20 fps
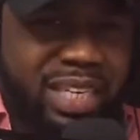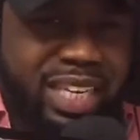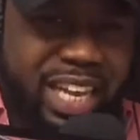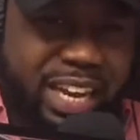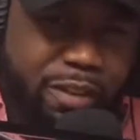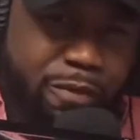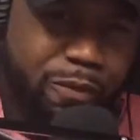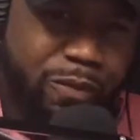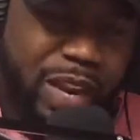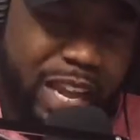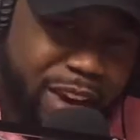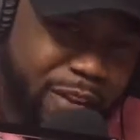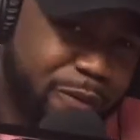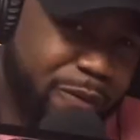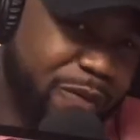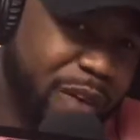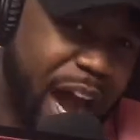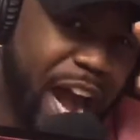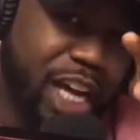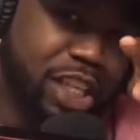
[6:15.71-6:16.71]
Let
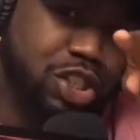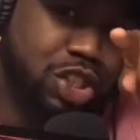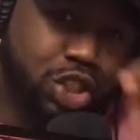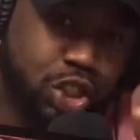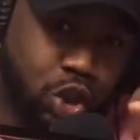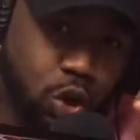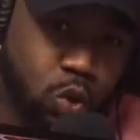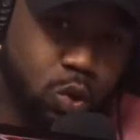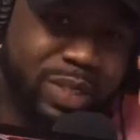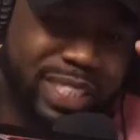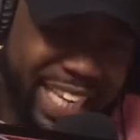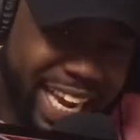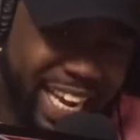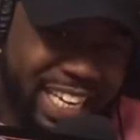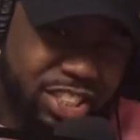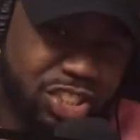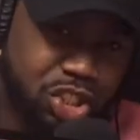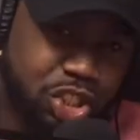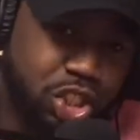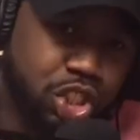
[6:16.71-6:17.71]
it find you
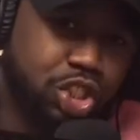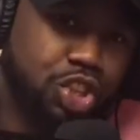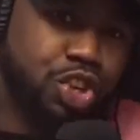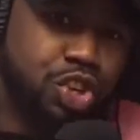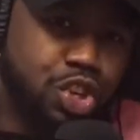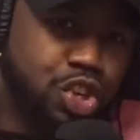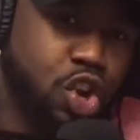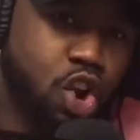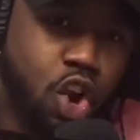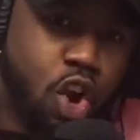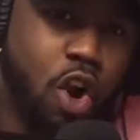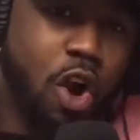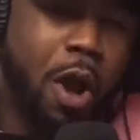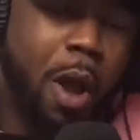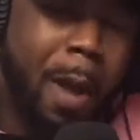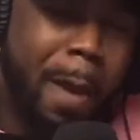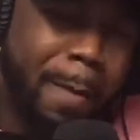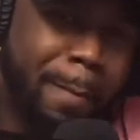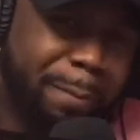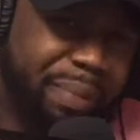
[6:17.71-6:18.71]
dancing to your
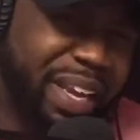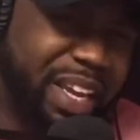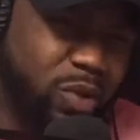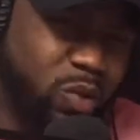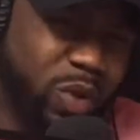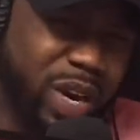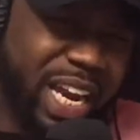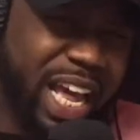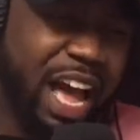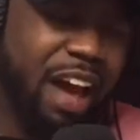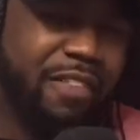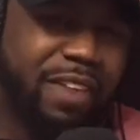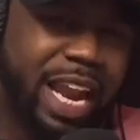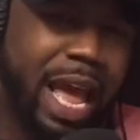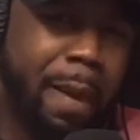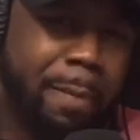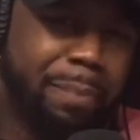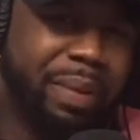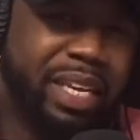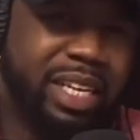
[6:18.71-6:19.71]
beat, whatever
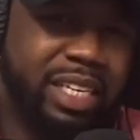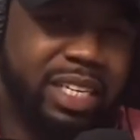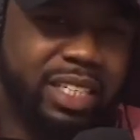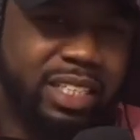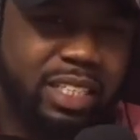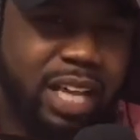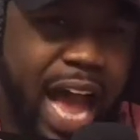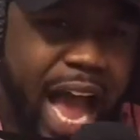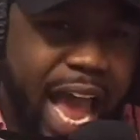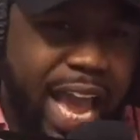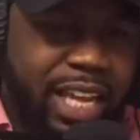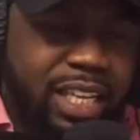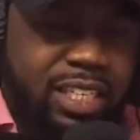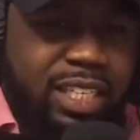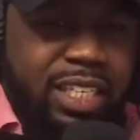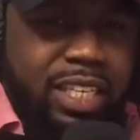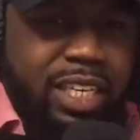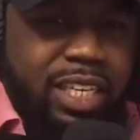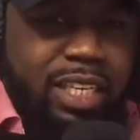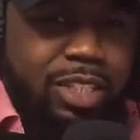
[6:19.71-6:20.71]
that beat is, all right?
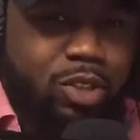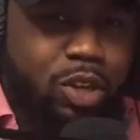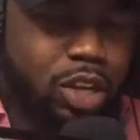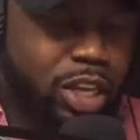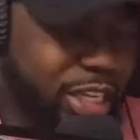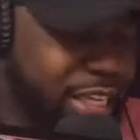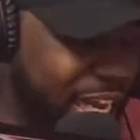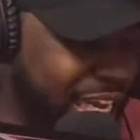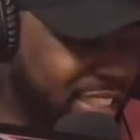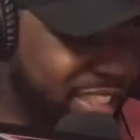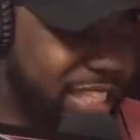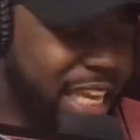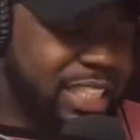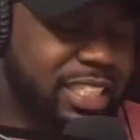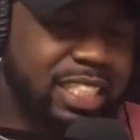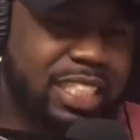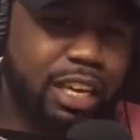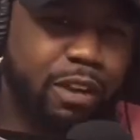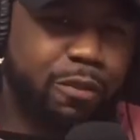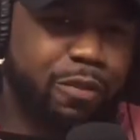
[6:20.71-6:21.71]
So
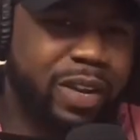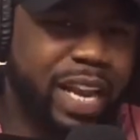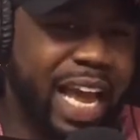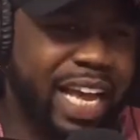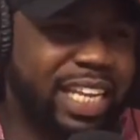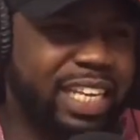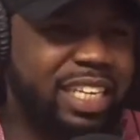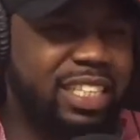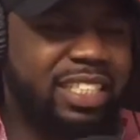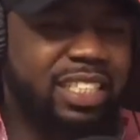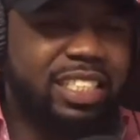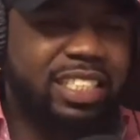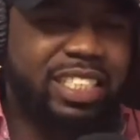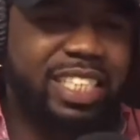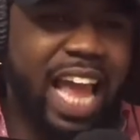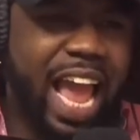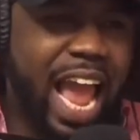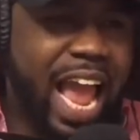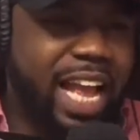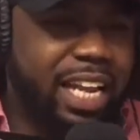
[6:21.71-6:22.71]
that's enough for that. Again, it's a
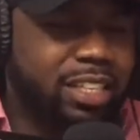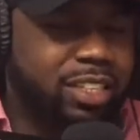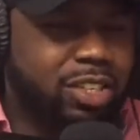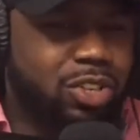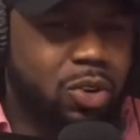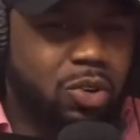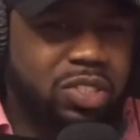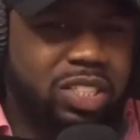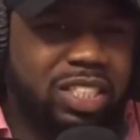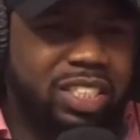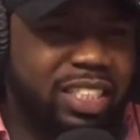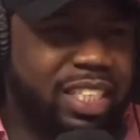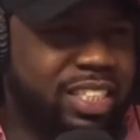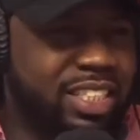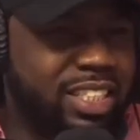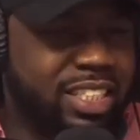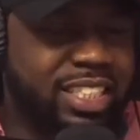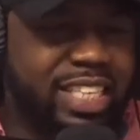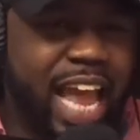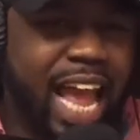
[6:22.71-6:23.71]
sad, it's a
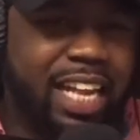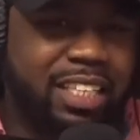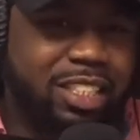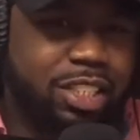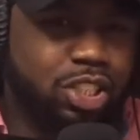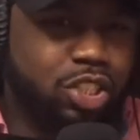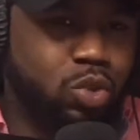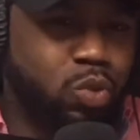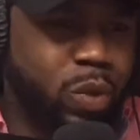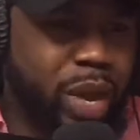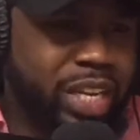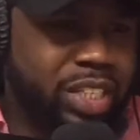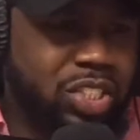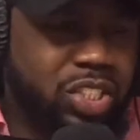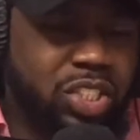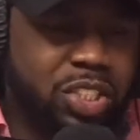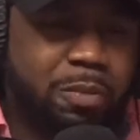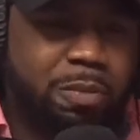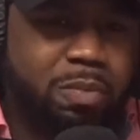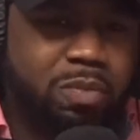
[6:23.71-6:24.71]
sad
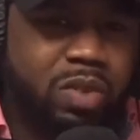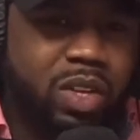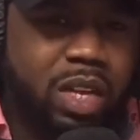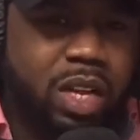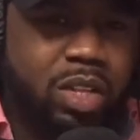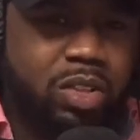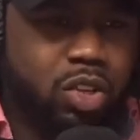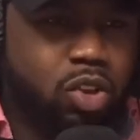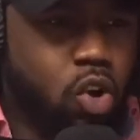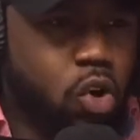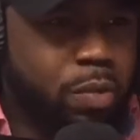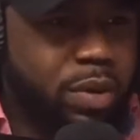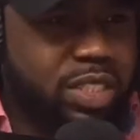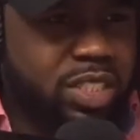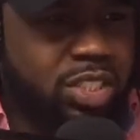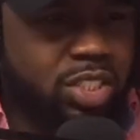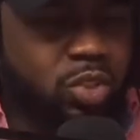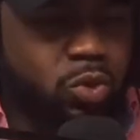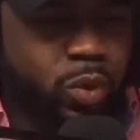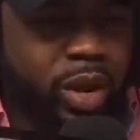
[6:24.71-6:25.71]
situation, the Kobe
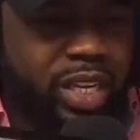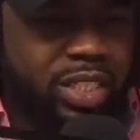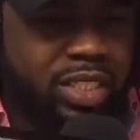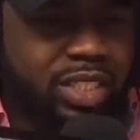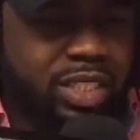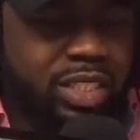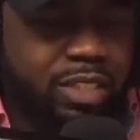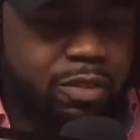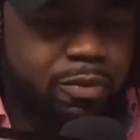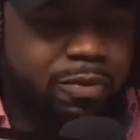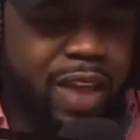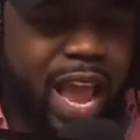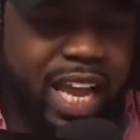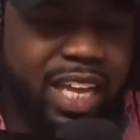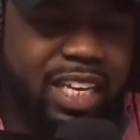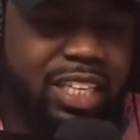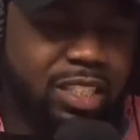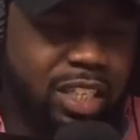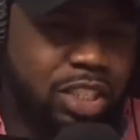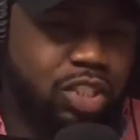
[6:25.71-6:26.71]
situation. In fact,
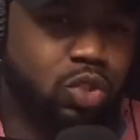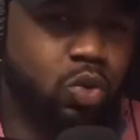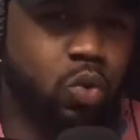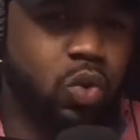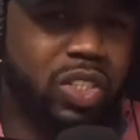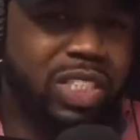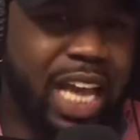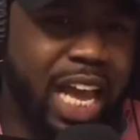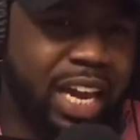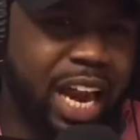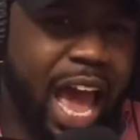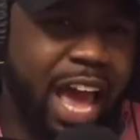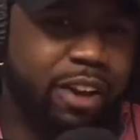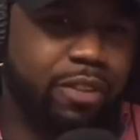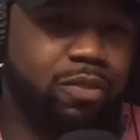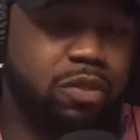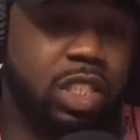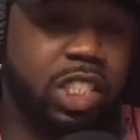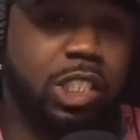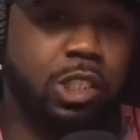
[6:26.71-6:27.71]
let's do this out
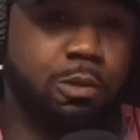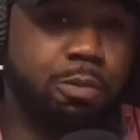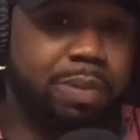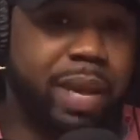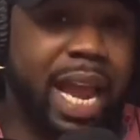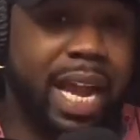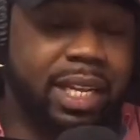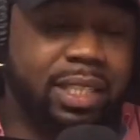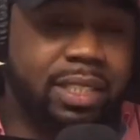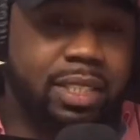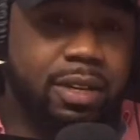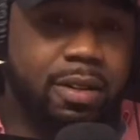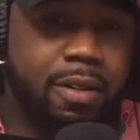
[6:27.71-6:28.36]
of respect.